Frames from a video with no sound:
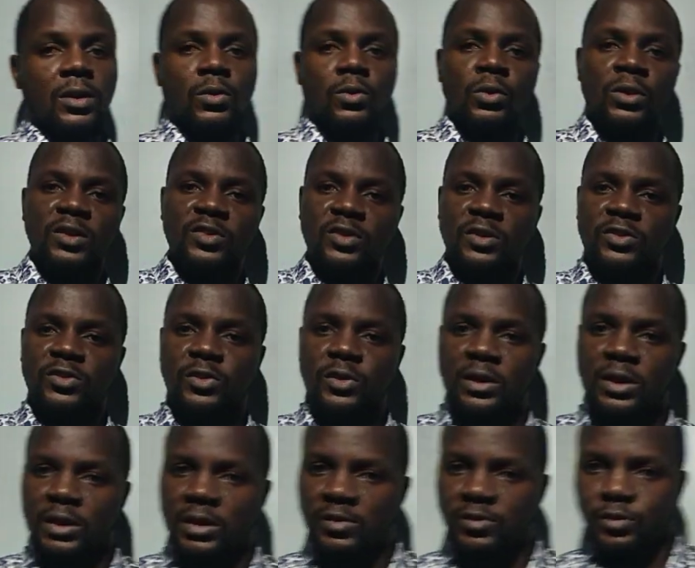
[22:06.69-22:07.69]
Collision
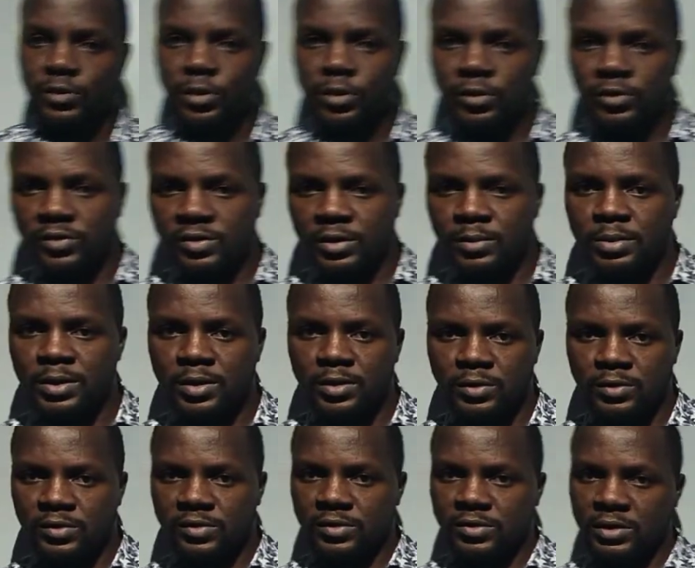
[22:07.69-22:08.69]
theory is just
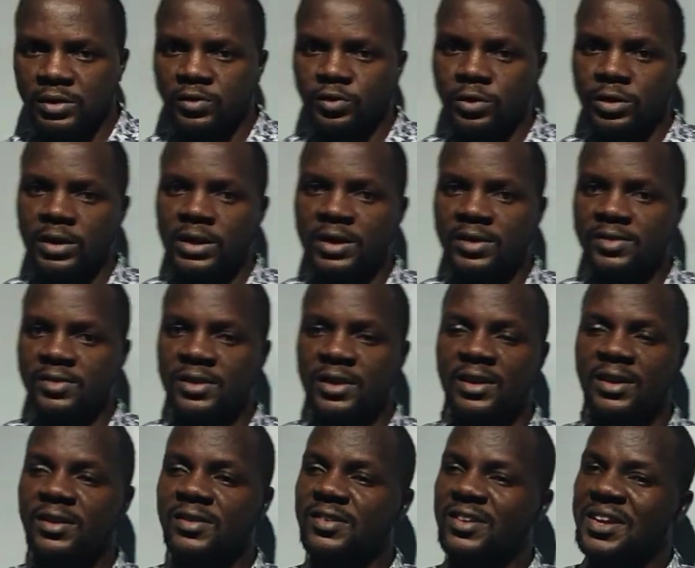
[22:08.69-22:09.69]
about the theory that
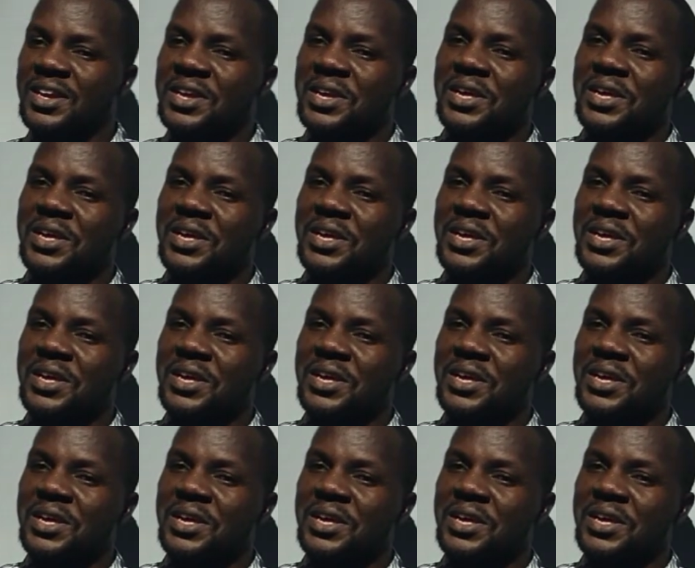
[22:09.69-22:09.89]
states